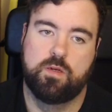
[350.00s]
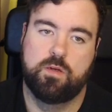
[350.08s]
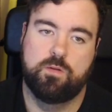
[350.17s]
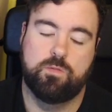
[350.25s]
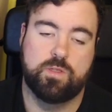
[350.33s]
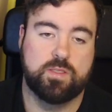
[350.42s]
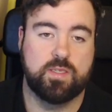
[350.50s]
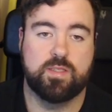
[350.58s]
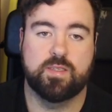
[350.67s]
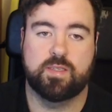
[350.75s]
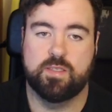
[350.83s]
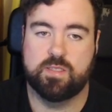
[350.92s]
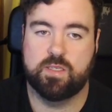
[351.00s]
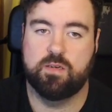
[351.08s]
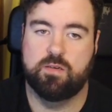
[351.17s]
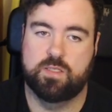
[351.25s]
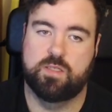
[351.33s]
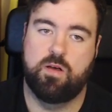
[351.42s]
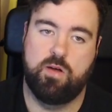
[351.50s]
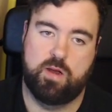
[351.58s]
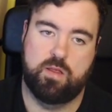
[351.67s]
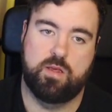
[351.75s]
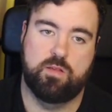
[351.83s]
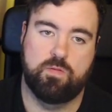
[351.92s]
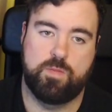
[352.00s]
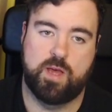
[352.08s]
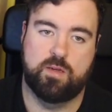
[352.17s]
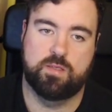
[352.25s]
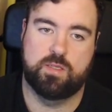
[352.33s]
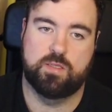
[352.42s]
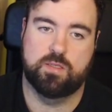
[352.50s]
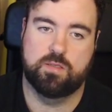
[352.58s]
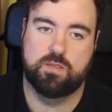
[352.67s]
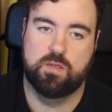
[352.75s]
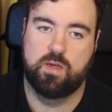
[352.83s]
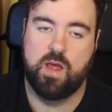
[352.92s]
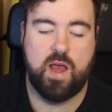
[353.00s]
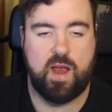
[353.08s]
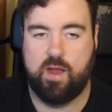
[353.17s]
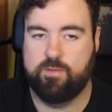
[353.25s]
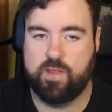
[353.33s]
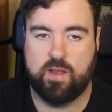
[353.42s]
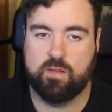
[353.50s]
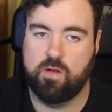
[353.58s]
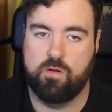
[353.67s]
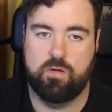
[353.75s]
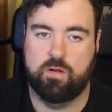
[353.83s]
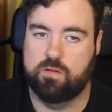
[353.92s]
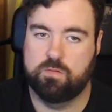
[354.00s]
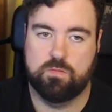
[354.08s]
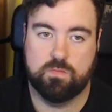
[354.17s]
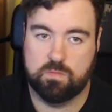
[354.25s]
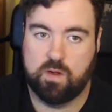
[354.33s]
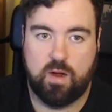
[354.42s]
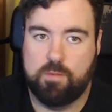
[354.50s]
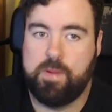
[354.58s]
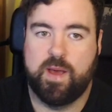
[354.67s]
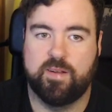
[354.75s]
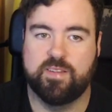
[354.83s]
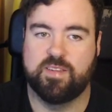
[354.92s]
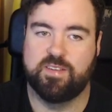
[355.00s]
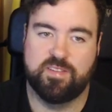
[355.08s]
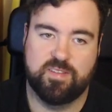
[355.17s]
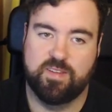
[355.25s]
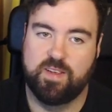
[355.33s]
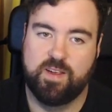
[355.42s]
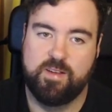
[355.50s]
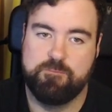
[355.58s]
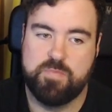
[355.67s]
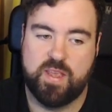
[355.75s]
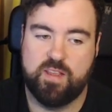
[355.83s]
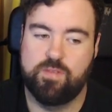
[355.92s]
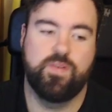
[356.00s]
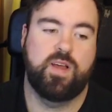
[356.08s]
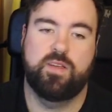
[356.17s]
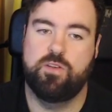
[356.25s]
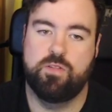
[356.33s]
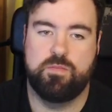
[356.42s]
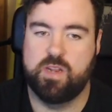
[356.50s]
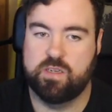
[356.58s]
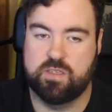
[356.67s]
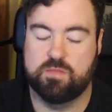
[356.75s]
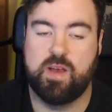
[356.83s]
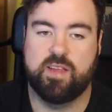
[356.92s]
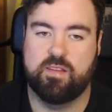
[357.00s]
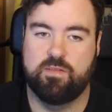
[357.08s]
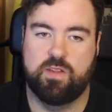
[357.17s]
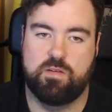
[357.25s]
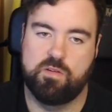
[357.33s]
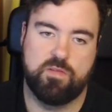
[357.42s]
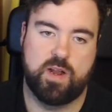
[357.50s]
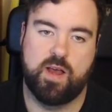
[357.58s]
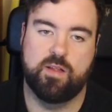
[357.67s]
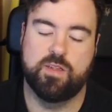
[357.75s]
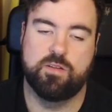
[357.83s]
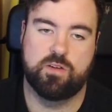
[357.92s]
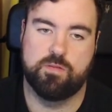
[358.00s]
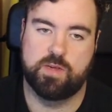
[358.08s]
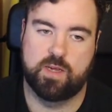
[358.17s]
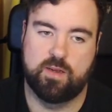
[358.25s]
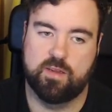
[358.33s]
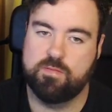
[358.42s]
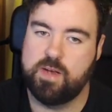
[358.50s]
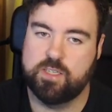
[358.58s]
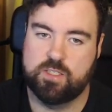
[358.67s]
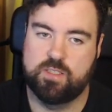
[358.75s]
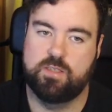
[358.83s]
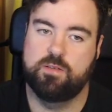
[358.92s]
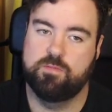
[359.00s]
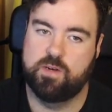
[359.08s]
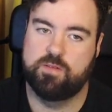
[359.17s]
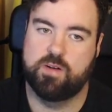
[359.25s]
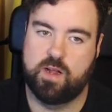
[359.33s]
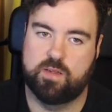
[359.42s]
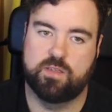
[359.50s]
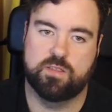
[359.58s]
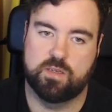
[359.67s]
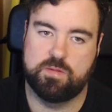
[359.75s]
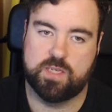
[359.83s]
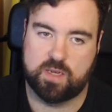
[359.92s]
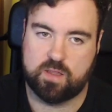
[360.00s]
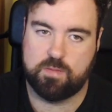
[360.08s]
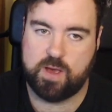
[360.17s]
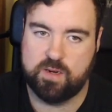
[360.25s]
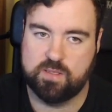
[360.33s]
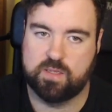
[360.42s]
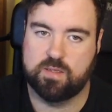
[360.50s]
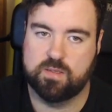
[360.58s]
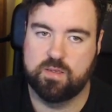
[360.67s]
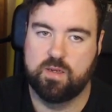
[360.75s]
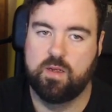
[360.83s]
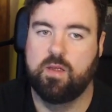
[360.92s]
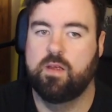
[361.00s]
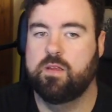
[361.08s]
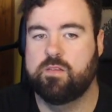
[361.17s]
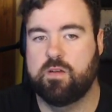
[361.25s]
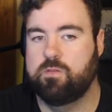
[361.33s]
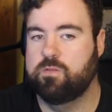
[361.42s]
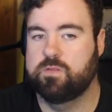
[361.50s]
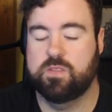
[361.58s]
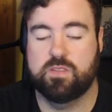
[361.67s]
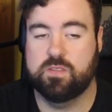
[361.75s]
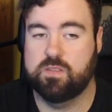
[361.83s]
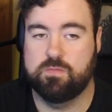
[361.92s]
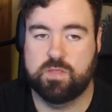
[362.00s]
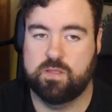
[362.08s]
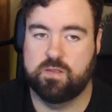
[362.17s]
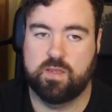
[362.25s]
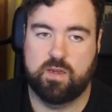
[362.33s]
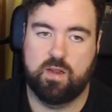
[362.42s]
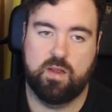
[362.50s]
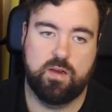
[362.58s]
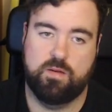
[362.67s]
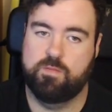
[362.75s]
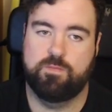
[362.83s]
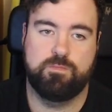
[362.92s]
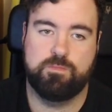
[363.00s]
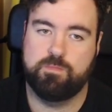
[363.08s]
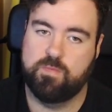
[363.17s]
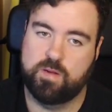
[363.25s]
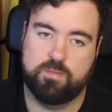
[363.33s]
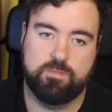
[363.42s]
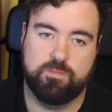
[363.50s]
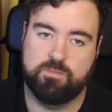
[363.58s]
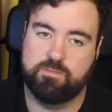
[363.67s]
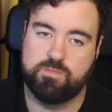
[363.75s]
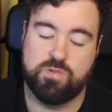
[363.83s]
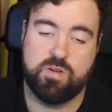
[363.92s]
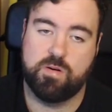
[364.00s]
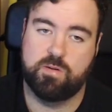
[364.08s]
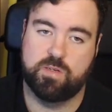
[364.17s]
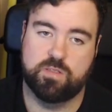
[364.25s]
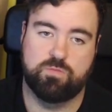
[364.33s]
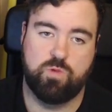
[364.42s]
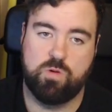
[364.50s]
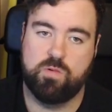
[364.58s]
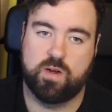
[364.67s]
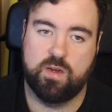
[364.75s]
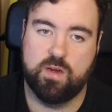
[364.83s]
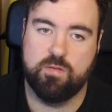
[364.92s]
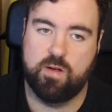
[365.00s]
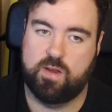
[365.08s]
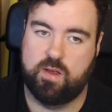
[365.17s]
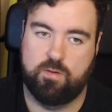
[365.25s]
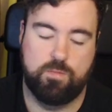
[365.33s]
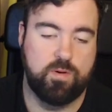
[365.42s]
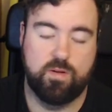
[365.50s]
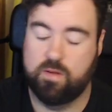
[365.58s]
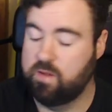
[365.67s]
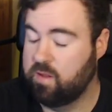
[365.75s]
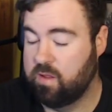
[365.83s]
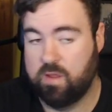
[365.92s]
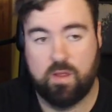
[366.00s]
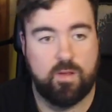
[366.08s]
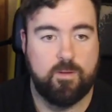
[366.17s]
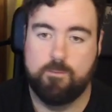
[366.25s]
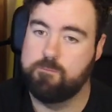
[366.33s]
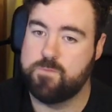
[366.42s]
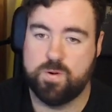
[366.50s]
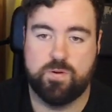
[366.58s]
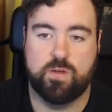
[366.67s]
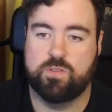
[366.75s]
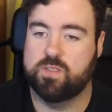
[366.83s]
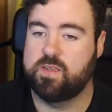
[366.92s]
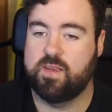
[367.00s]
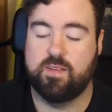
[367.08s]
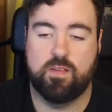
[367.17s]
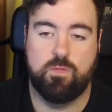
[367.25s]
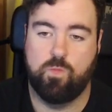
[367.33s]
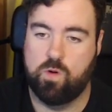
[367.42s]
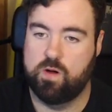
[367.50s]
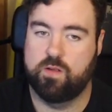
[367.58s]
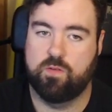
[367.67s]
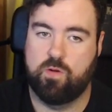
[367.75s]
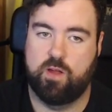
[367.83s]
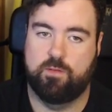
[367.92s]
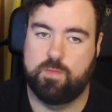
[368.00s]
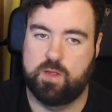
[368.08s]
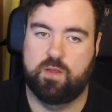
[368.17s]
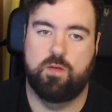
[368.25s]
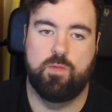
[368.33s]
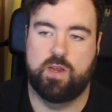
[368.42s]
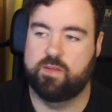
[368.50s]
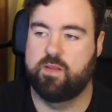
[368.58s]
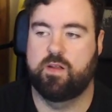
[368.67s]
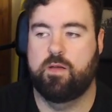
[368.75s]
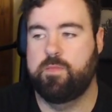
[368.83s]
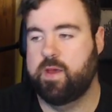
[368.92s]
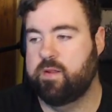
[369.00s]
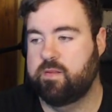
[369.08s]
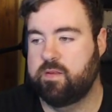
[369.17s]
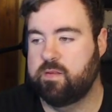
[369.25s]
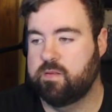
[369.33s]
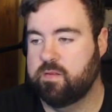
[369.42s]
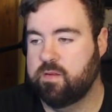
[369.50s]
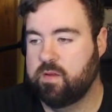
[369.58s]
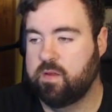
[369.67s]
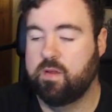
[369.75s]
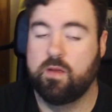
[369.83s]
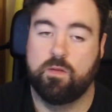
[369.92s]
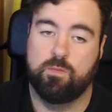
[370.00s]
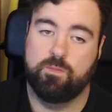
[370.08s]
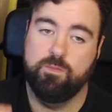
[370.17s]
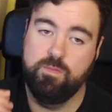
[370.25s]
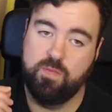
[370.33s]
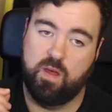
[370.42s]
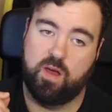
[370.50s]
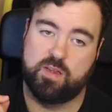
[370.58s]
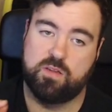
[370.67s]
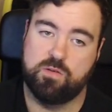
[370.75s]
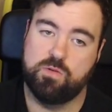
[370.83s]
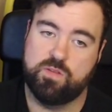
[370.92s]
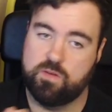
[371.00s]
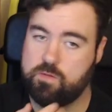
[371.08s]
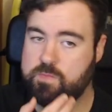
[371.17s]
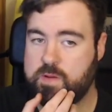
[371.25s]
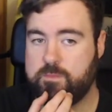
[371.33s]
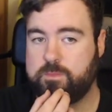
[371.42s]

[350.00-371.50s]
One thing to consider is 9 of these were penalties. Half that total are penalties. His value diminishes massively with Ronaldo coming in, especially when Ronaldo's going to be taking the penalties. So this is something that a lot of like Bruno owners won't want right now, but Bruno just isn't worth 12 million when he's not on penalties. I do assume that,